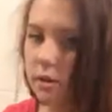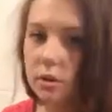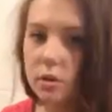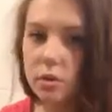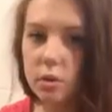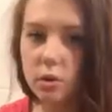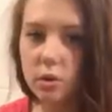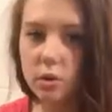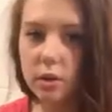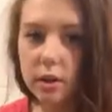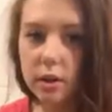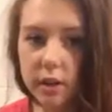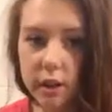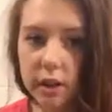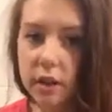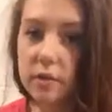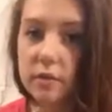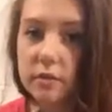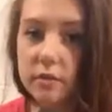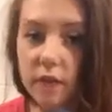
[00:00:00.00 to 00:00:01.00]
your
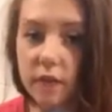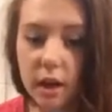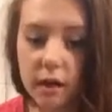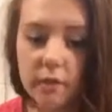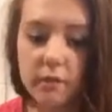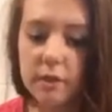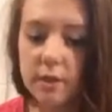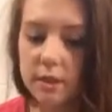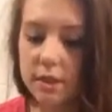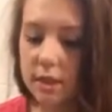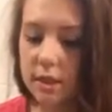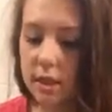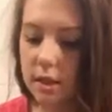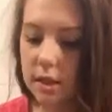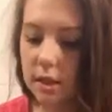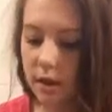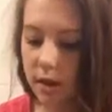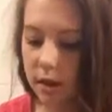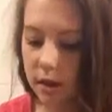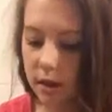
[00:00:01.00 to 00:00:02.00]
gift,
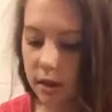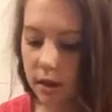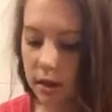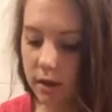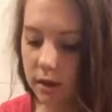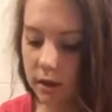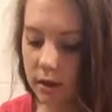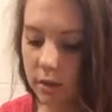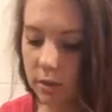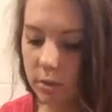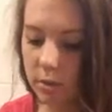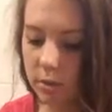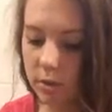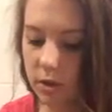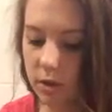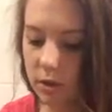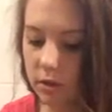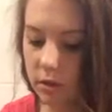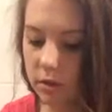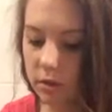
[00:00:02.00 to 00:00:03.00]
obviously, and I'm going to
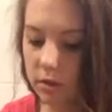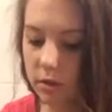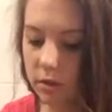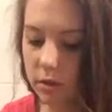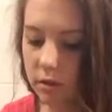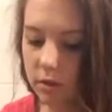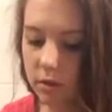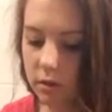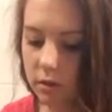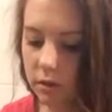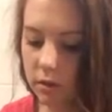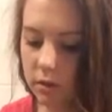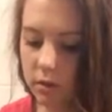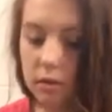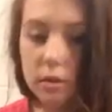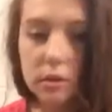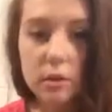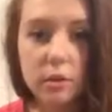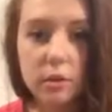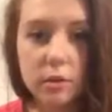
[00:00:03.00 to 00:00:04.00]
be
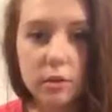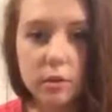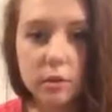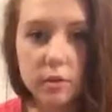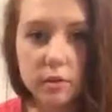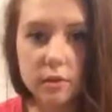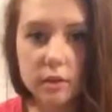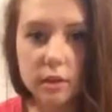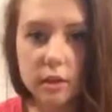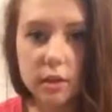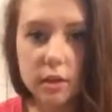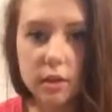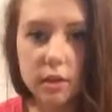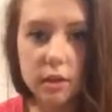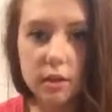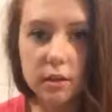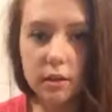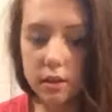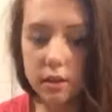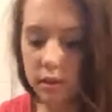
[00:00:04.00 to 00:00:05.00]
using
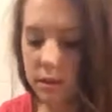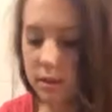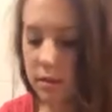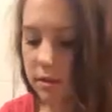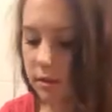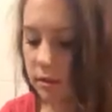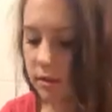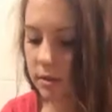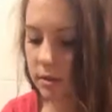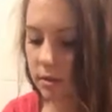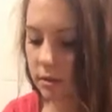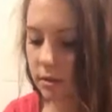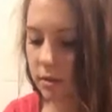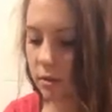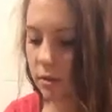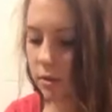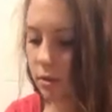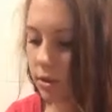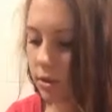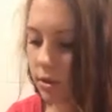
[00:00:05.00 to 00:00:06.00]
this,
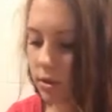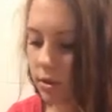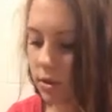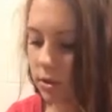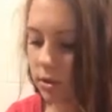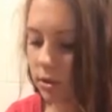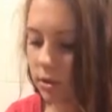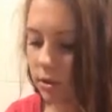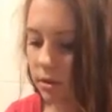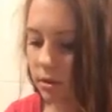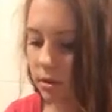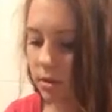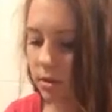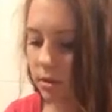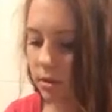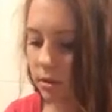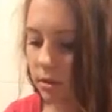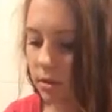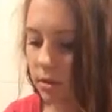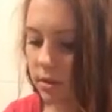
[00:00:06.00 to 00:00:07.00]
which
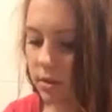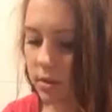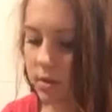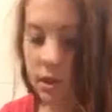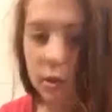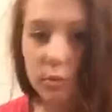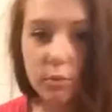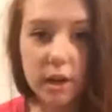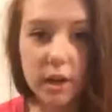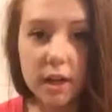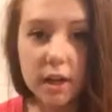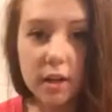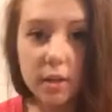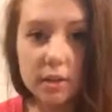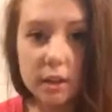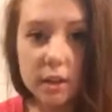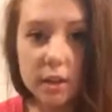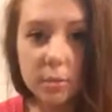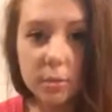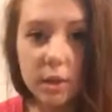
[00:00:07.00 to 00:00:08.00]
this is a ring
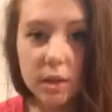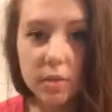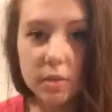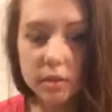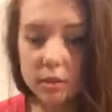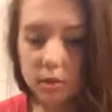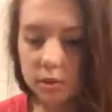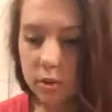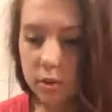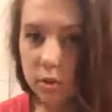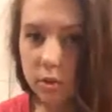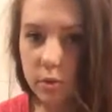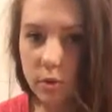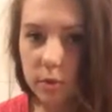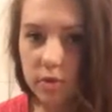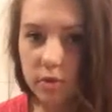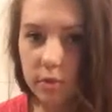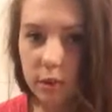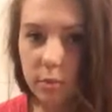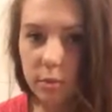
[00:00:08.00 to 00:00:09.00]
that I'm giving to a
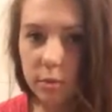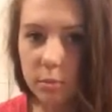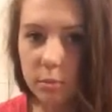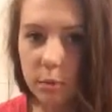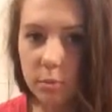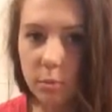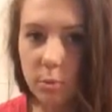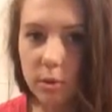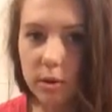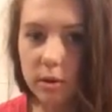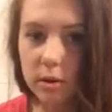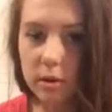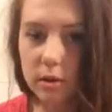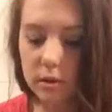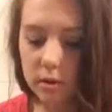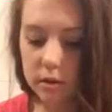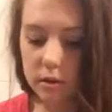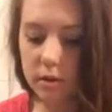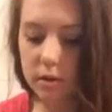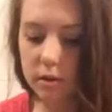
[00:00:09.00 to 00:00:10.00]
family member
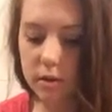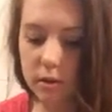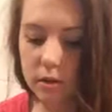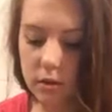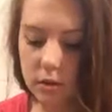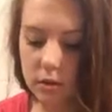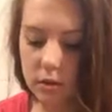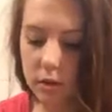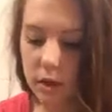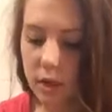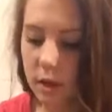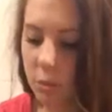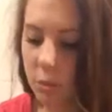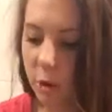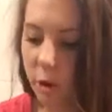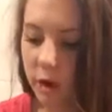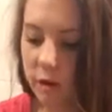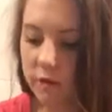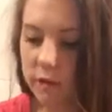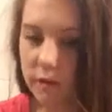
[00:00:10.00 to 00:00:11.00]
that I
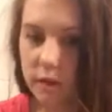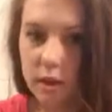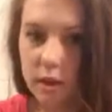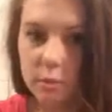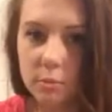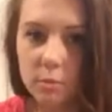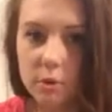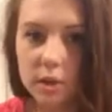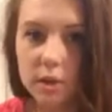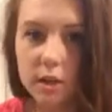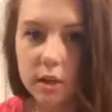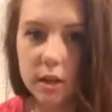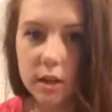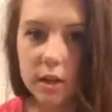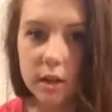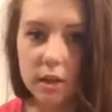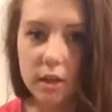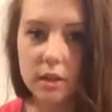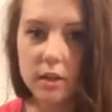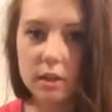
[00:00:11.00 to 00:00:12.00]
bought for them. You're going to
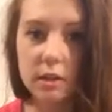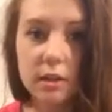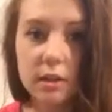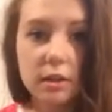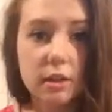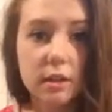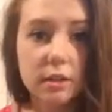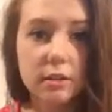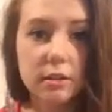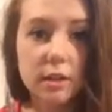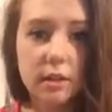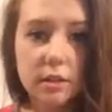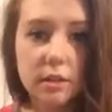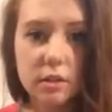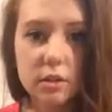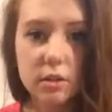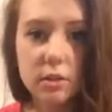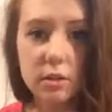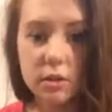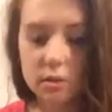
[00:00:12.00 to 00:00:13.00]
need
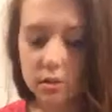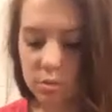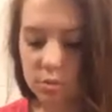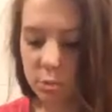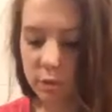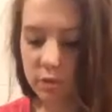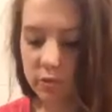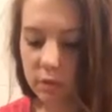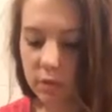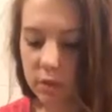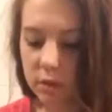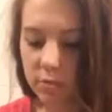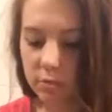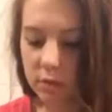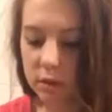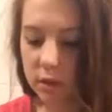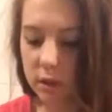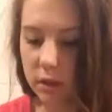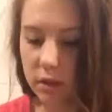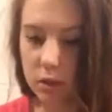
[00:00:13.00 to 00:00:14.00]
scissors,
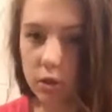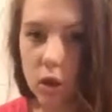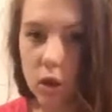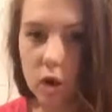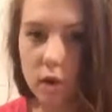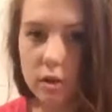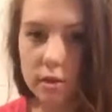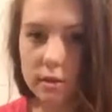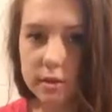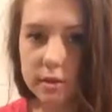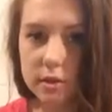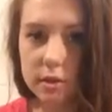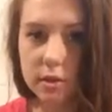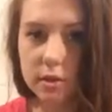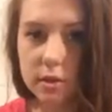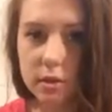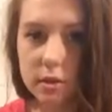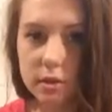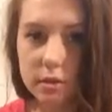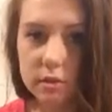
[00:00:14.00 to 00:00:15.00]
preferably long
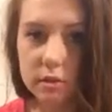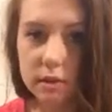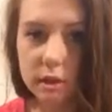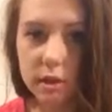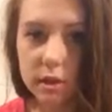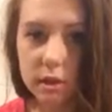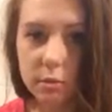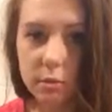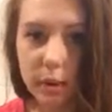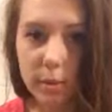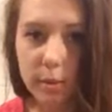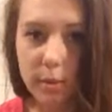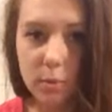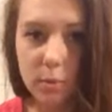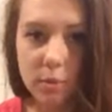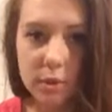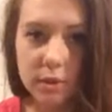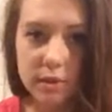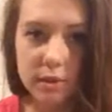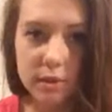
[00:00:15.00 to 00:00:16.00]
scissors, and maybe
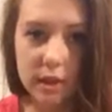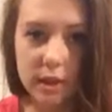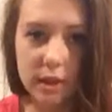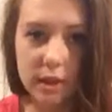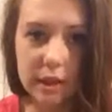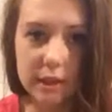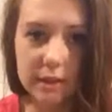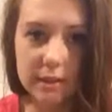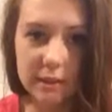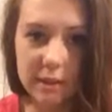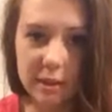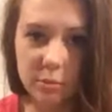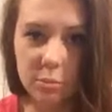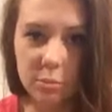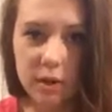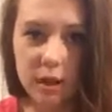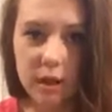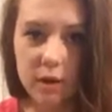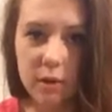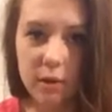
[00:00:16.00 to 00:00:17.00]
ones that like dip
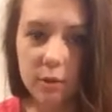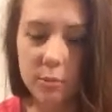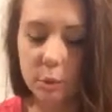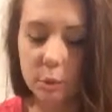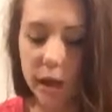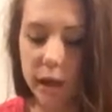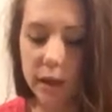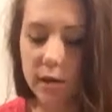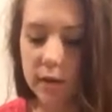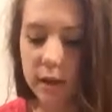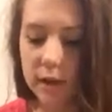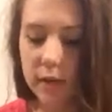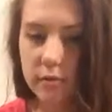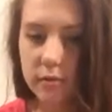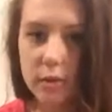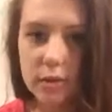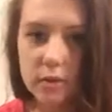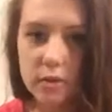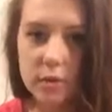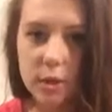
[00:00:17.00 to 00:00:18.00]
down, but I don't have
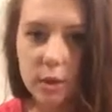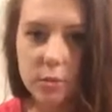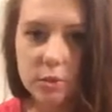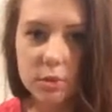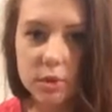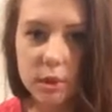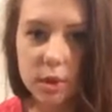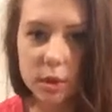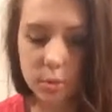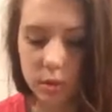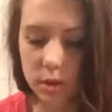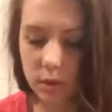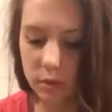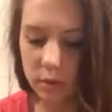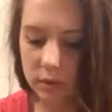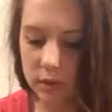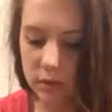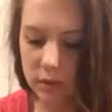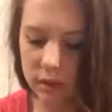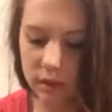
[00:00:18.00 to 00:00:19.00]
those, so I'm just going to be
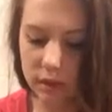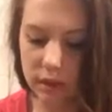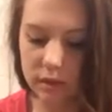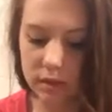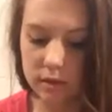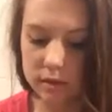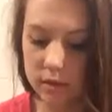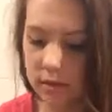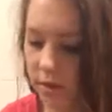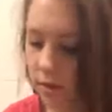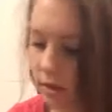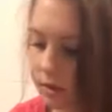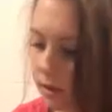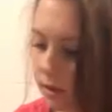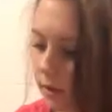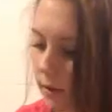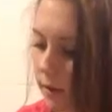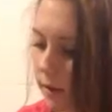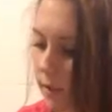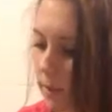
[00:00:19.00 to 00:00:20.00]
using these.
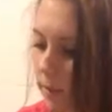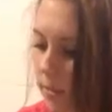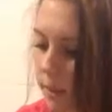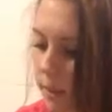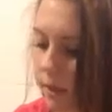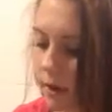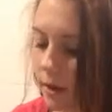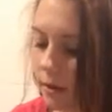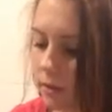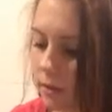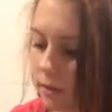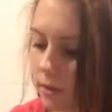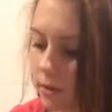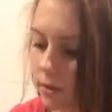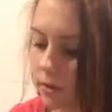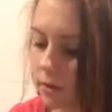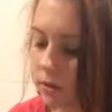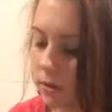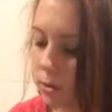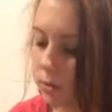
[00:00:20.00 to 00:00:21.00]
I'm
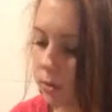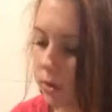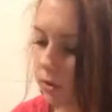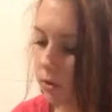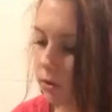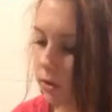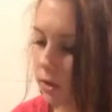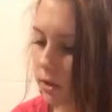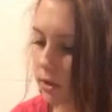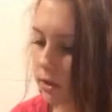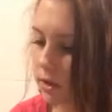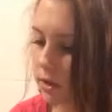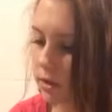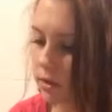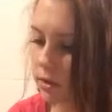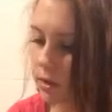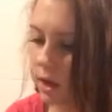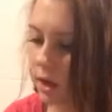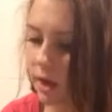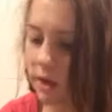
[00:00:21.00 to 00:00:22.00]
going to be using the
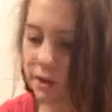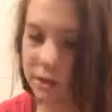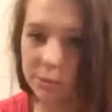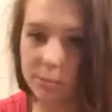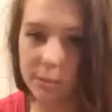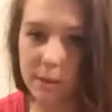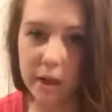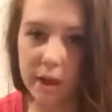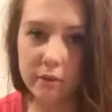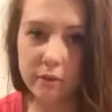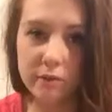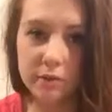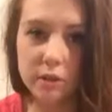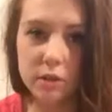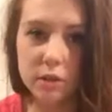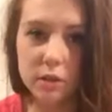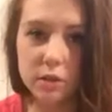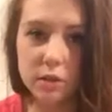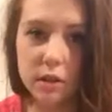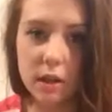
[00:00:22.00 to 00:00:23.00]
Scotch matte
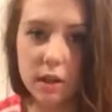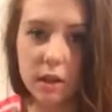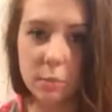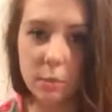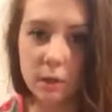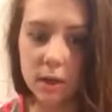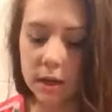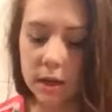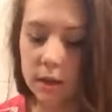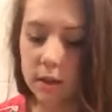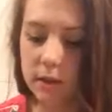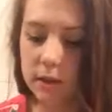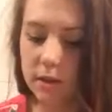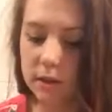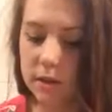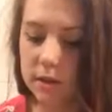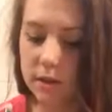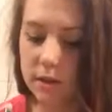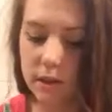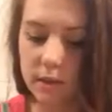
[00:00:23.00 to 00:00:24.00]
finish tape, and I like
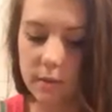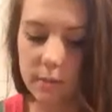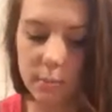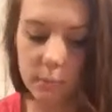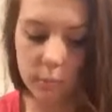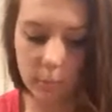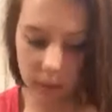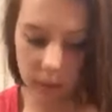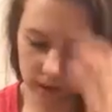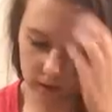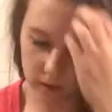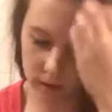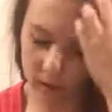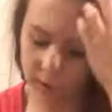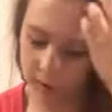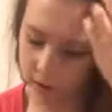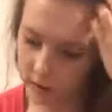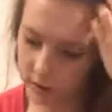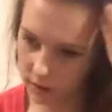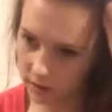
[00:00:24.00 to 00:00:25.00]
this tape better
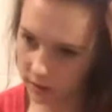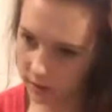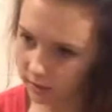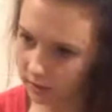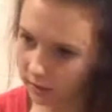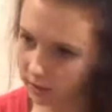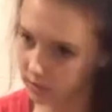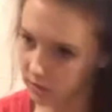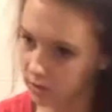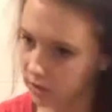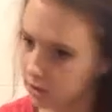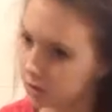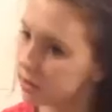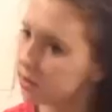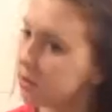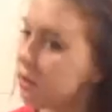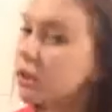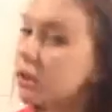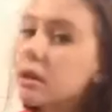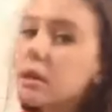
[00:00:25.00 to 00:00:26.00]
because it
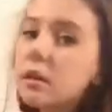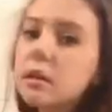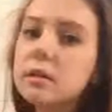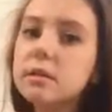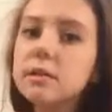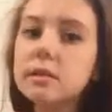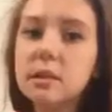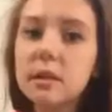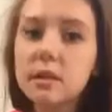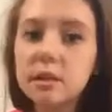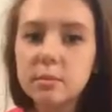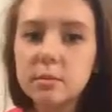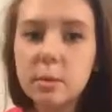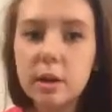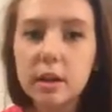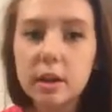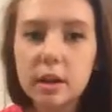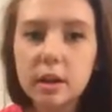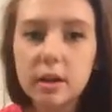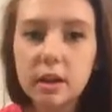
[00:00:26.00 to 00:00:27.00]
just sticks
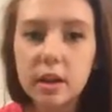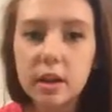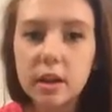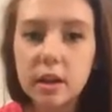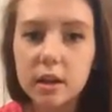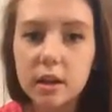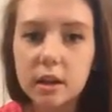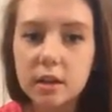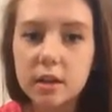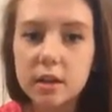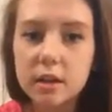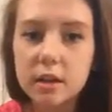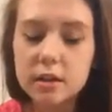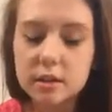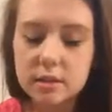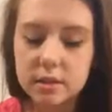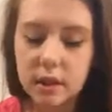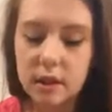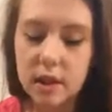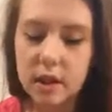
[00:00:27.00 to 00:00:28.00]
better and
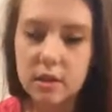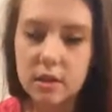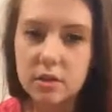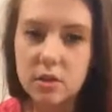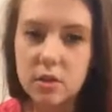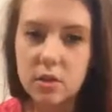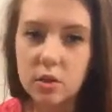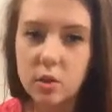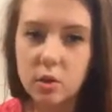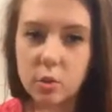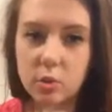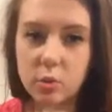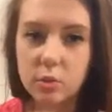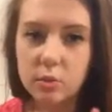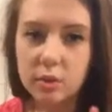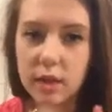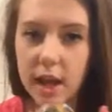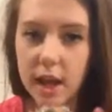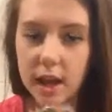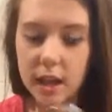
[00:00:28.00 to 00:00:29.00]
it's not so
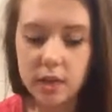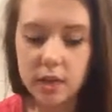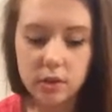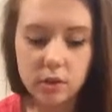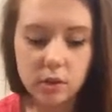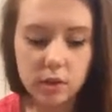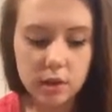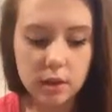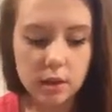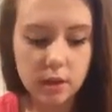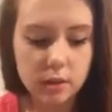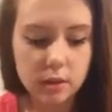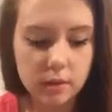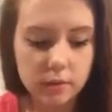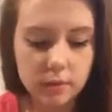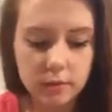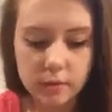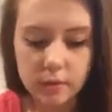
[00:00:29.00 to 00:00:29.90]
tacky looking.